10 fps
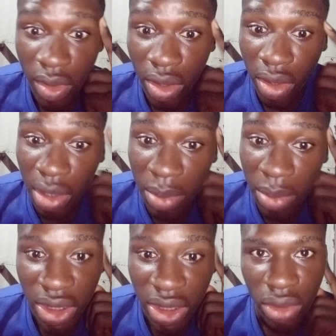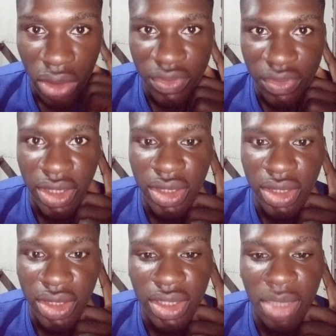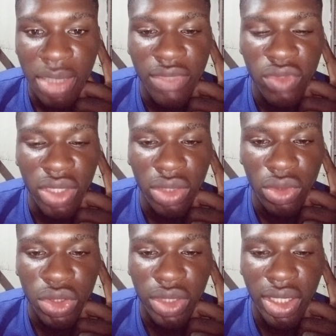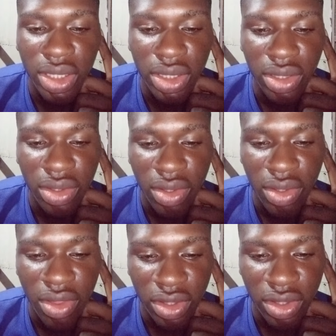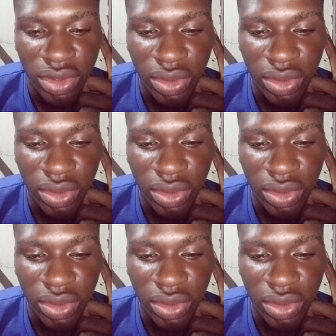That makes a lot of sense. I believe we can all try things,